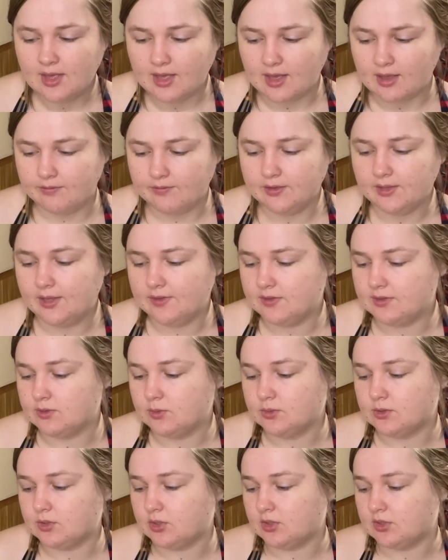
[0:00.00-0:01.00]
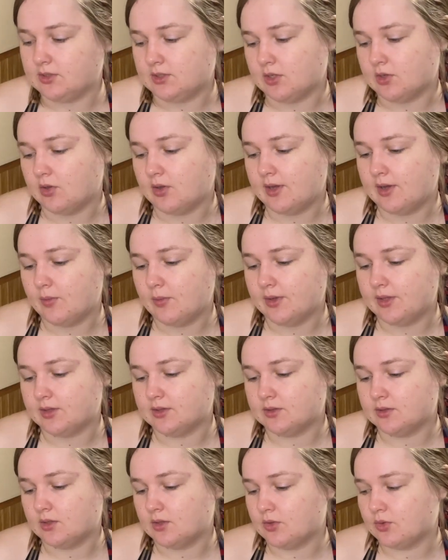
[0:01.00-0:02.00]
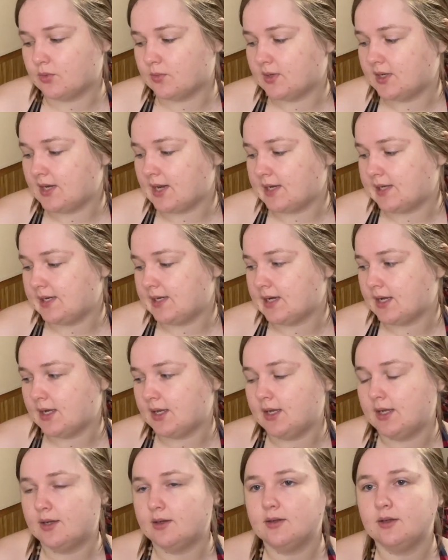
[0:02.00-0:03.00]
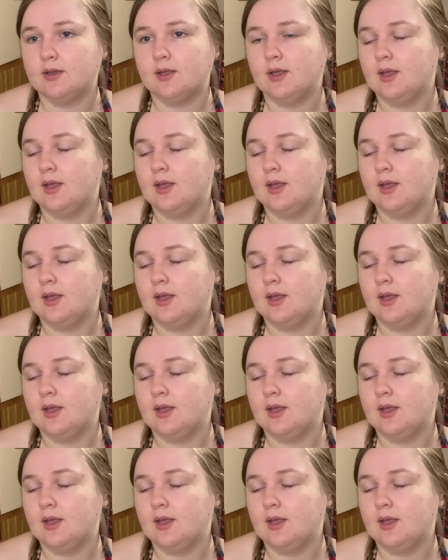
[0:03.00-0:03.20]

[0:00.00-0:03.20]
I feel like this was a good deal. It was $3.99,